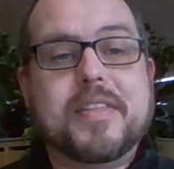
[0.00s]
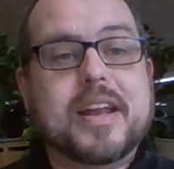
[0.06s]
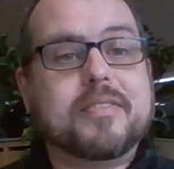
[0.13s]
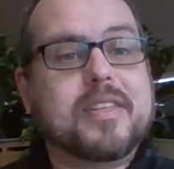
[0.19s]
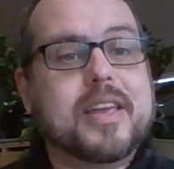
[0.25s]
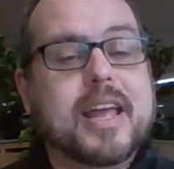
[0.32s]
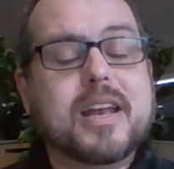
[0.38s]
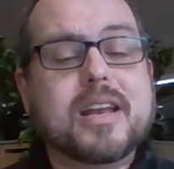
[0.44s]
And
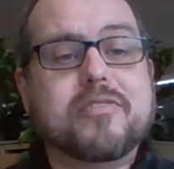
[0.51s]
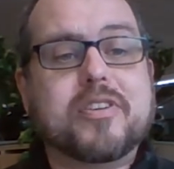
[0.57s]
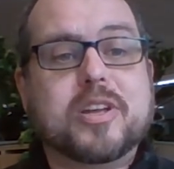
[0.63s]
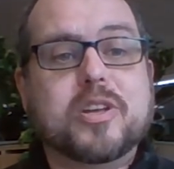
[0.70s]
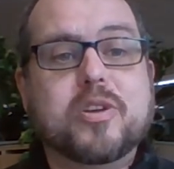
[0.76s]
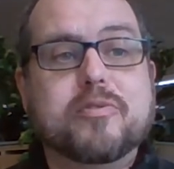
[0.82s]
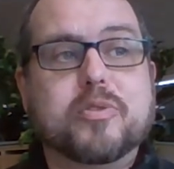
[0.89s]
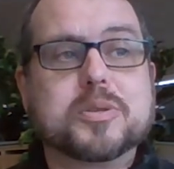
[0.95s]
then at the end of
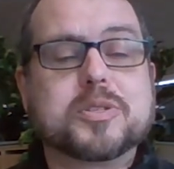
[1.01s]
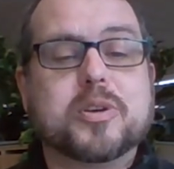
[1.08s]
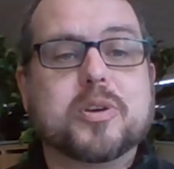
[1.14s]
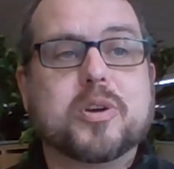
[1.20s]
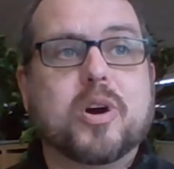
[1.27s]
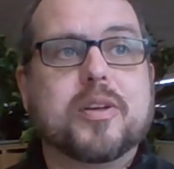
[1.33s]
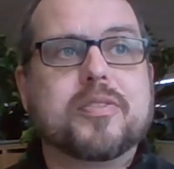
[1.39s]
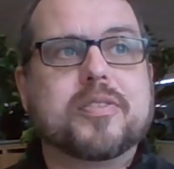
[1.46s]
it, you've
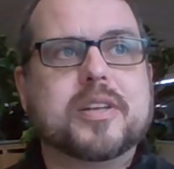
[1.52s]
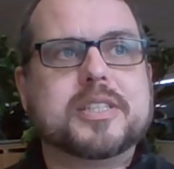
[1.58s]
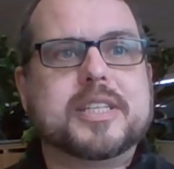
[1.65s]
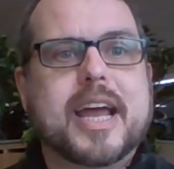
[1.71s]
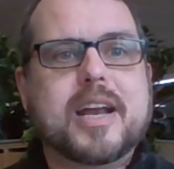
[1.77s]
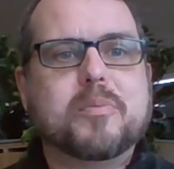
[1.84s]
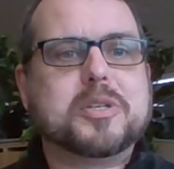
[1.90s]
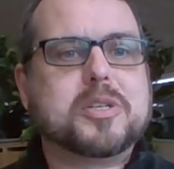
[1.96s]
also got
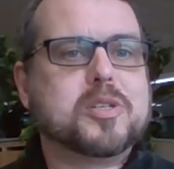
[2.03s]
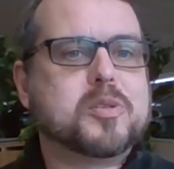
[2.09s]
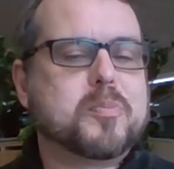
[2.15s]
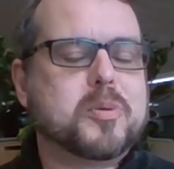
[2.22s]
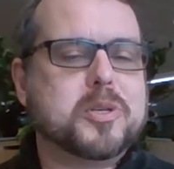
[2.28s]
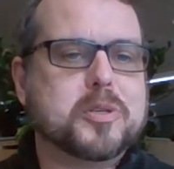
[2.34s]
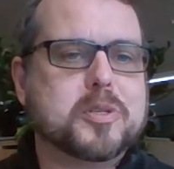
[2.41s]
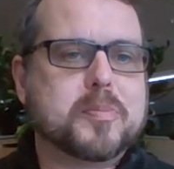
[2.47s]
the data which
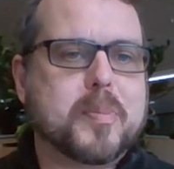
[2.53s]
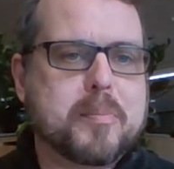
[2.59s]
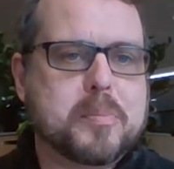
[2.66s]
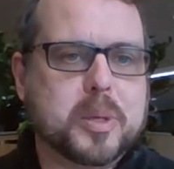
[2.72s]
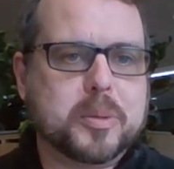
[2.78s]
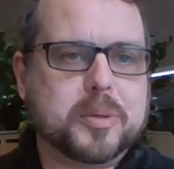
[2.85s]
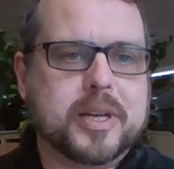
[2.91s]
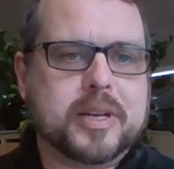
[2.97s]
is produced
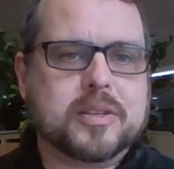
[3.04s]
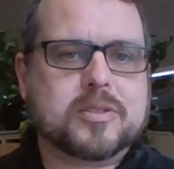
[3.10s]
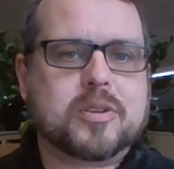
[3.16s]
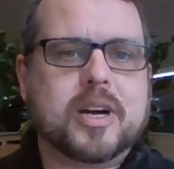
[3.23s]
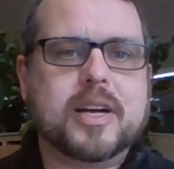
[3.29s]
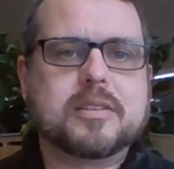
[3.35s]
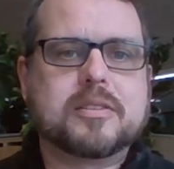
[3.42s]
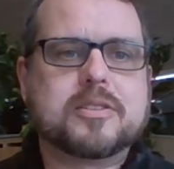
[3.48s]
by
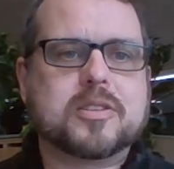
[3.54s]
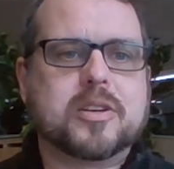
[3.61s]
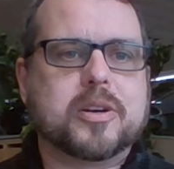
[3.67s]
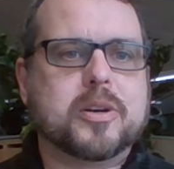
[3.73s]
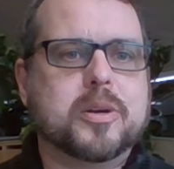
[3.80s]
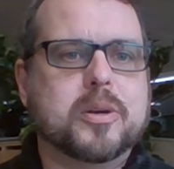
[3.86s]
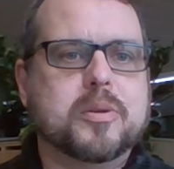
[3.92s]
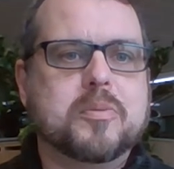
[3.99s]
buildings, right?
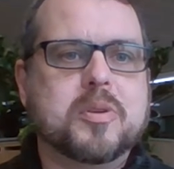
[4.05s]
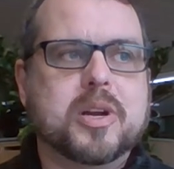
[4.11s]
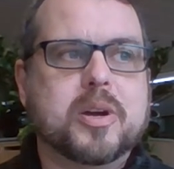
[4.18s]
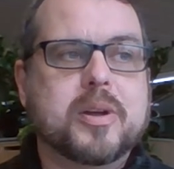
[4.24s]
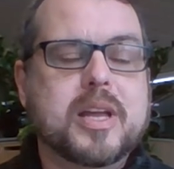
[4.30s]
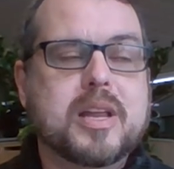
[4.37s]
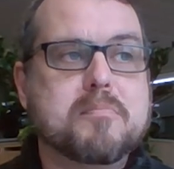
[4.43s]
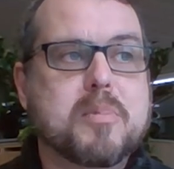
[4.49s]
So,
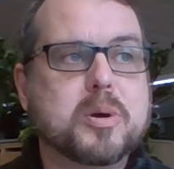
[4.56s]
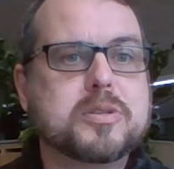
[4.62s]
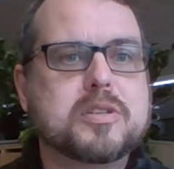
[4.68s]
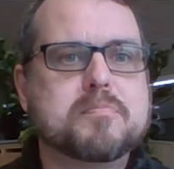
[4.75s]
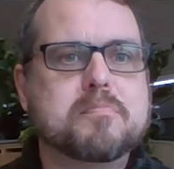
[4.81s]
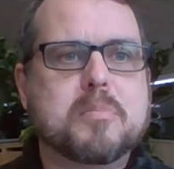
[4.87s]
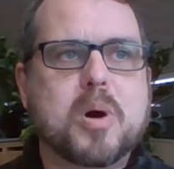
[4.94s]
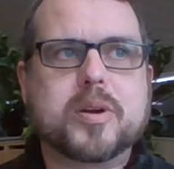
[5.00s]
you know, in
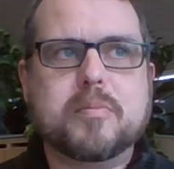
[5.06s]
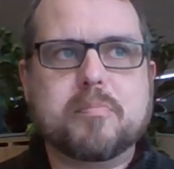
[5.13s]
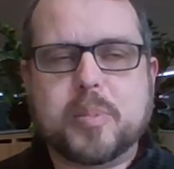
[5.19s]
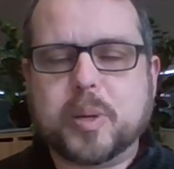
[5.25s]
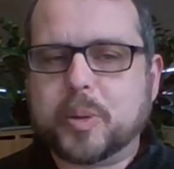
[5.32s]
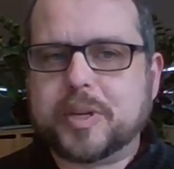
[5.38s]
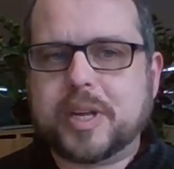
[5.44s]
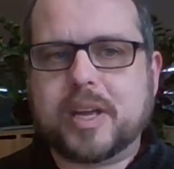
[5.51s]
most
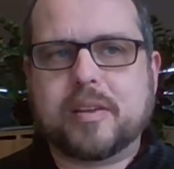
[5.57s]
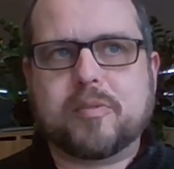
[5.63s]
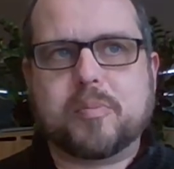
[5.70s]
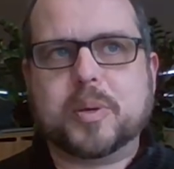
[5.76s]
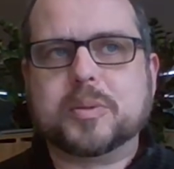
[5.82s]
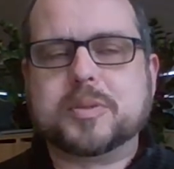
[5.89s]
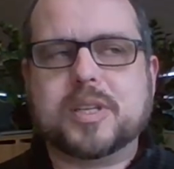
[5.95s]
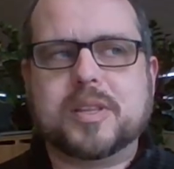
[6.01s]
modern
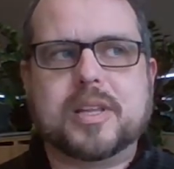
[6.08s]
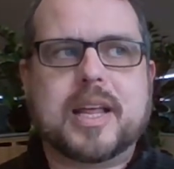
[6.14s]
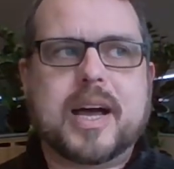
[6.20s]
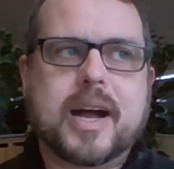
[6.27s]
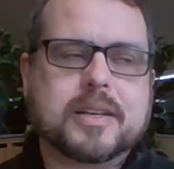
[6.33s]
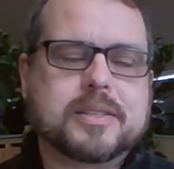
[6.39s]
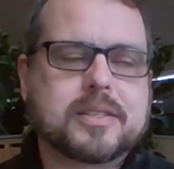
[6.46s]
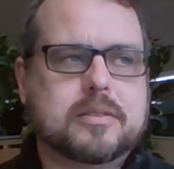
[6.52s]
buildings built in the
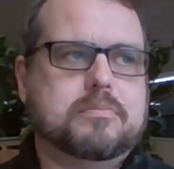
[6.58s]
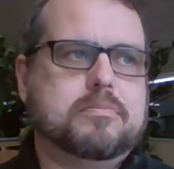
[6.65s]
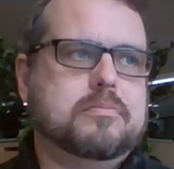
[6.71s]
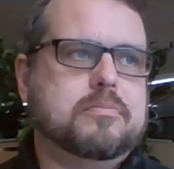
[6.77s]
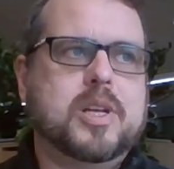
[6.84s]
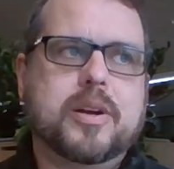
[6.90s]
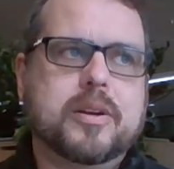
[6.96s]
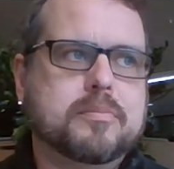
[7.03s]
last,
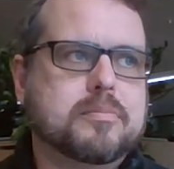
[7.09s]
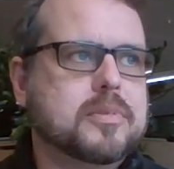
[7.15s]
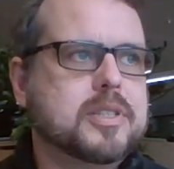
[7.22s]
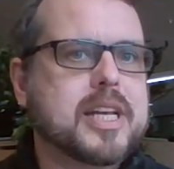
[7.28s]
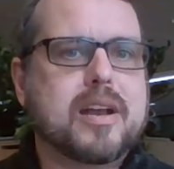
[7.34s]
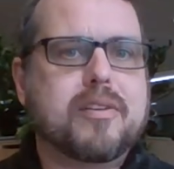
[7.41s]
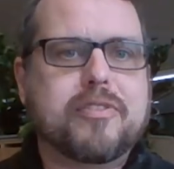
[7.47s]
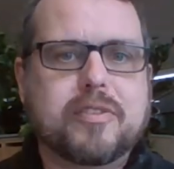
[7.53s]
you know,
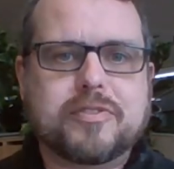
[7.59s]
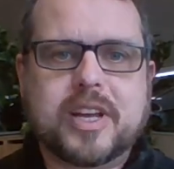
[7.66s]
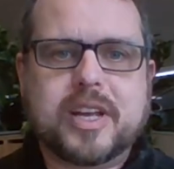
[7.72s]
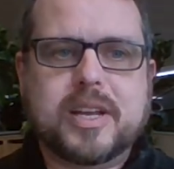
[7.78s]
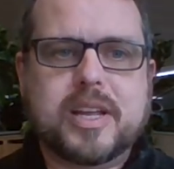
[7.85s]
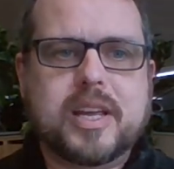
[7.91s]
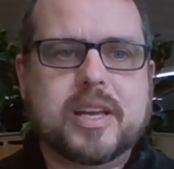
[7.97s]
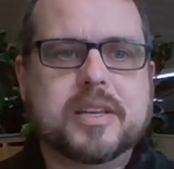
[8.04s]
10 to
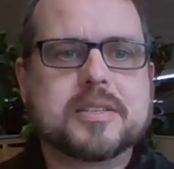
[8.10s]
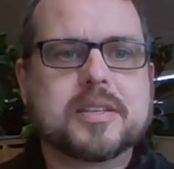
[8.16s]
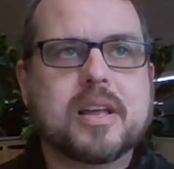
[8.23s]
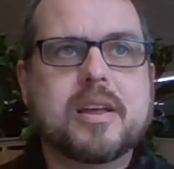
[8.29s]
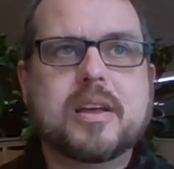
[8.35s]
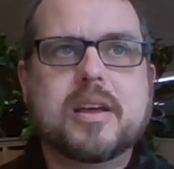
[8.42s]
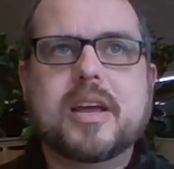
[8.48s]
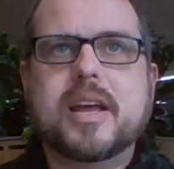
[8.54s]
15
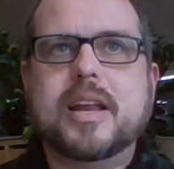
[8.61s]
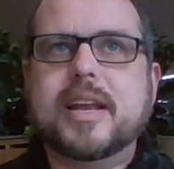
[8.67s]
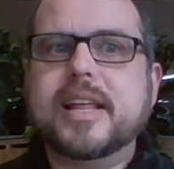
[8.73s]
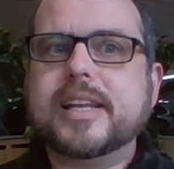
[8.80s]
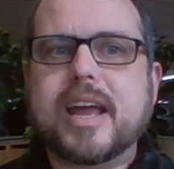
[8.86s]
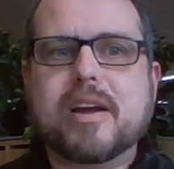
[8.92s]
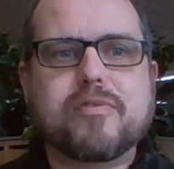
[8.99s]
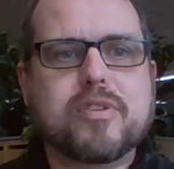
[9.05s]
years,
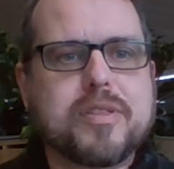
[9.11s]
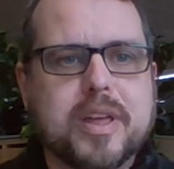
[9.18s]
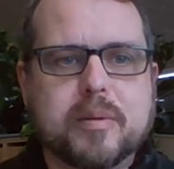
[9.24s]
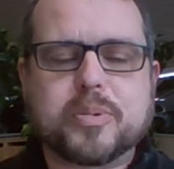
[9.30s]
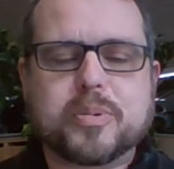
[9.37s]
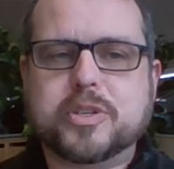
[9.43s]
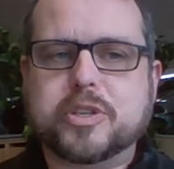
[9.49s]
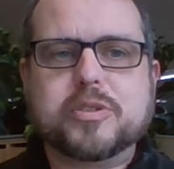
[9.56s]
nearly
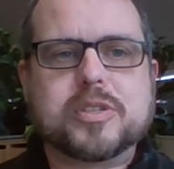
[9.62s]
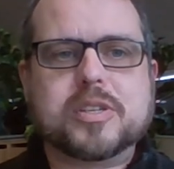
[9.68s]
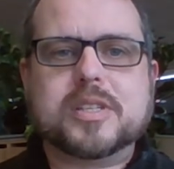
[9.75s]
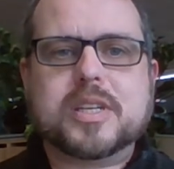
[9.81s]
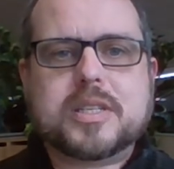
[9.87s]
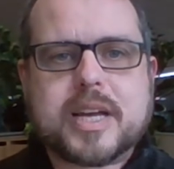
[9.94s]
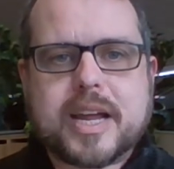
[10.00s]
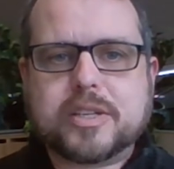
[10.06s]
everything
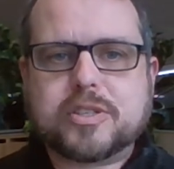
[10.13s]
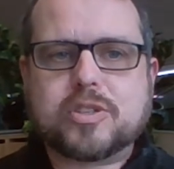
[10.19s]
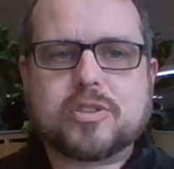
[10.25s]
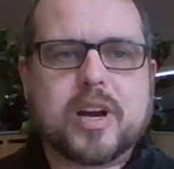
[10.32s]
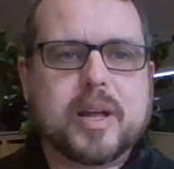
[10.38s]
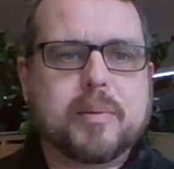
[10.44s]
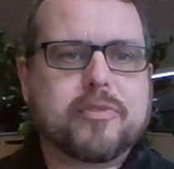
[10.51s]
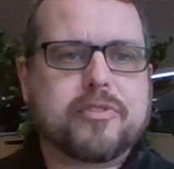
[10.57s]
produces a data
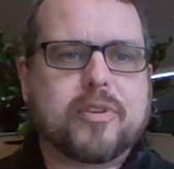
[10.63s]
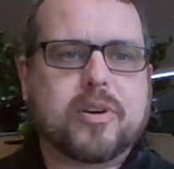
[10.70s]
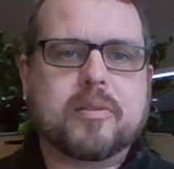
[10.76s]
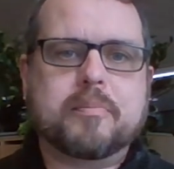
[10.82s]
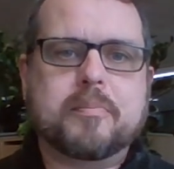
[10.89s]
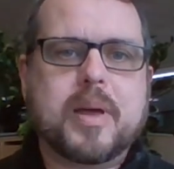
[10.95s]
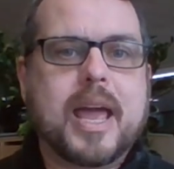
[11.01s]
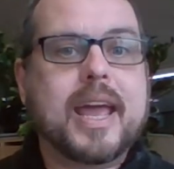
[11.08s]
stream
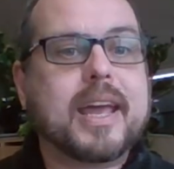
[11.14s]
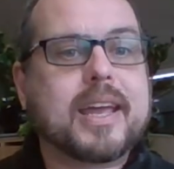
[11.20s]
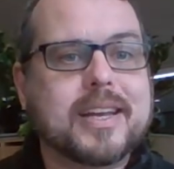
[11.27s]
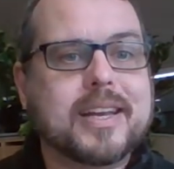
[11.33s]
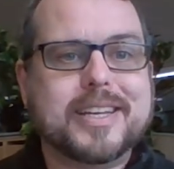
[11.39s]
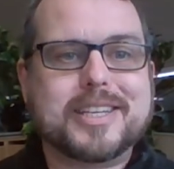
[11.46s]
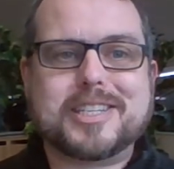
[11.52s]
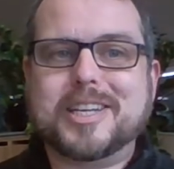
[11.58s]
from air
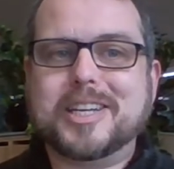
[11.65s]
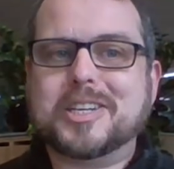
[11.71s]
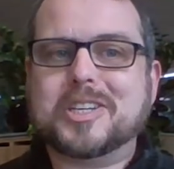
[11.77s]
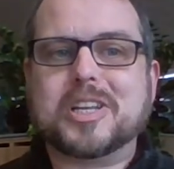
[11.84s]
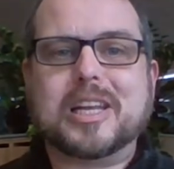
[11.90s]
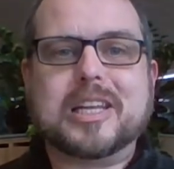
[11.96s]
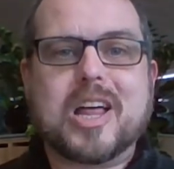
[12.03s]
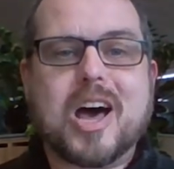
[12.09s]

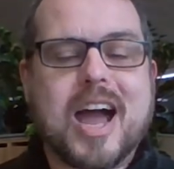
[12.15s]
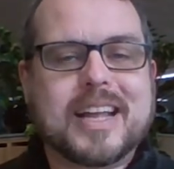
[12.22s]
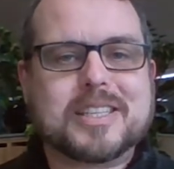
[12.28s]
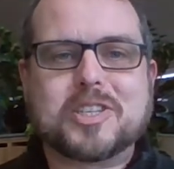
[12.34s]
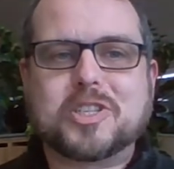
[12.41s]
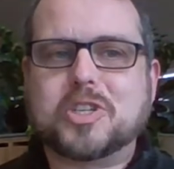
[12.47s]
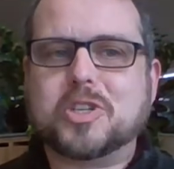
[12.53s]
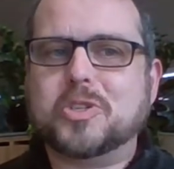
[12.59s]
conditioning to
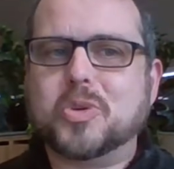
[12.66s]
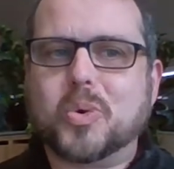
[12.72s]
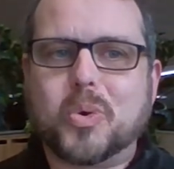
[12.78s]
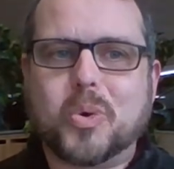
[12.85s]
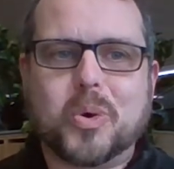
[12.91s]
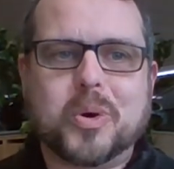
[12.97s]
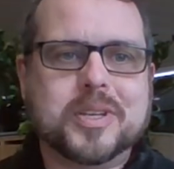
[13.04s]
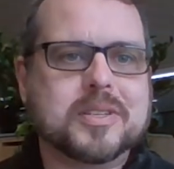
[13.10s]
lights to
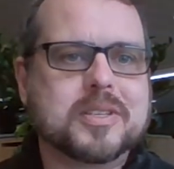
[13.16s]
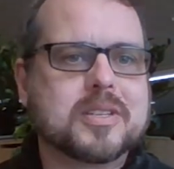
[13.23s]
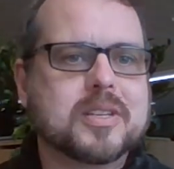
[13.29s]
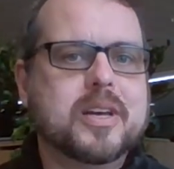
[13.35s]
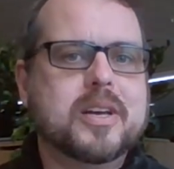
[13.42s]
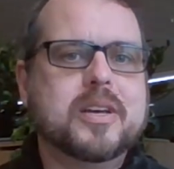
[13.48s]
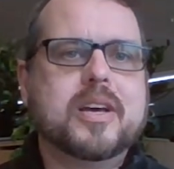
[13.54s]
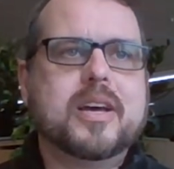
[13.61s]

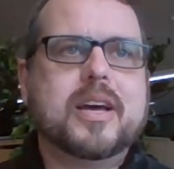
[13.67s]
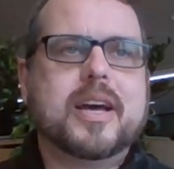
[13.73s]
doors.